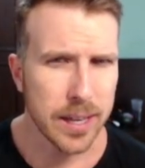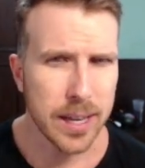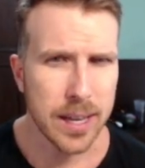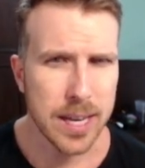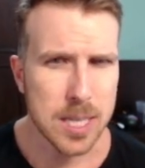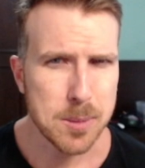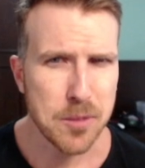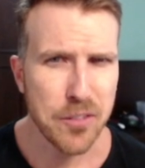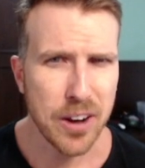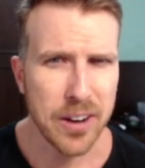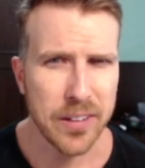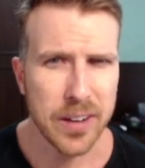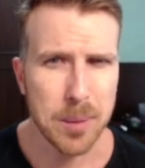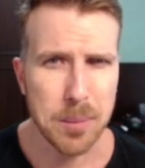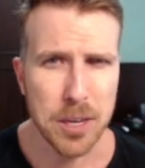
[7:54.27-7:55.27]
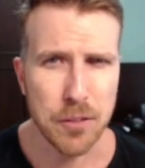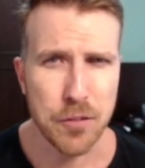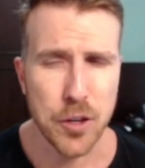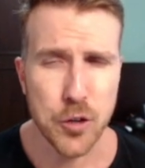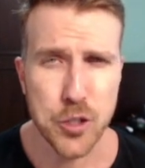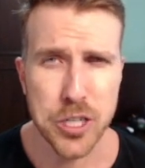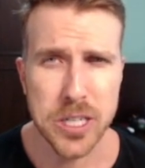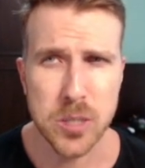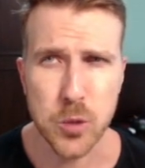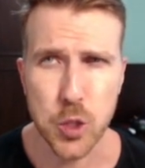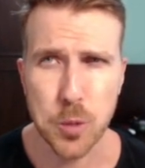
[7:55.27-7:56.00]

the SP 500 mini futures.